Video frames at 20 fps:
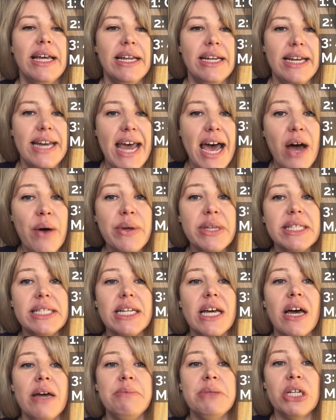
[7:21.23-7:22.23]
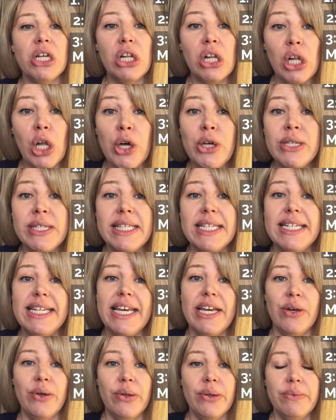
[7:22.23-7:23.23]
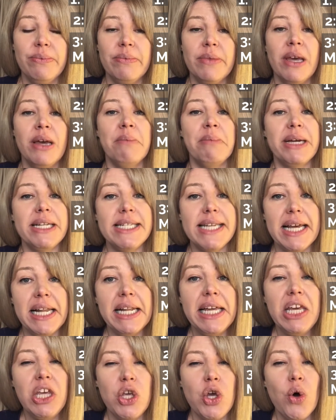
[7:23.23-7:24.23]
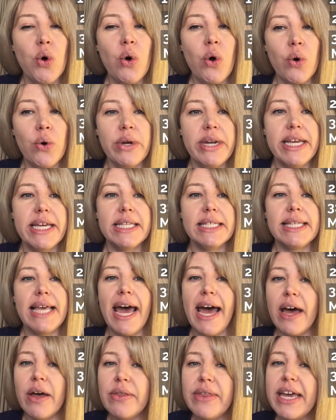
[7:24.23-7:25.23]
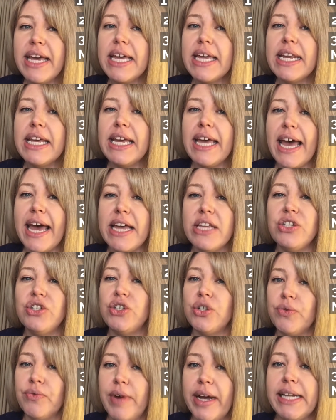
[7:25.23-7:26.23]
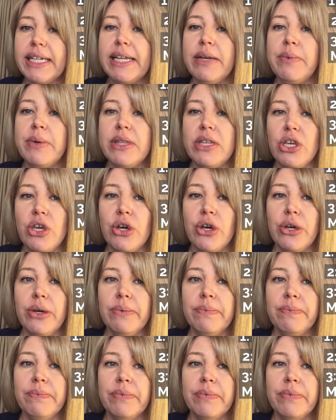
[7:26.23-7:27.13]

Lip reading: Now it's time to close the deal by telling your audience how they can engage directly with you.